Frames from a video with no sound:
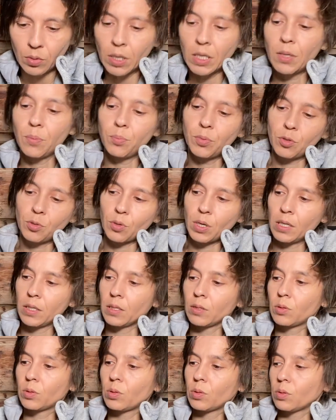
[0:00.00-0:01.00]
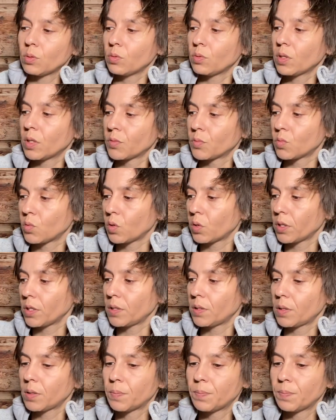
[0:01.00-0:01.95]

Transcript: keep trying to avoid.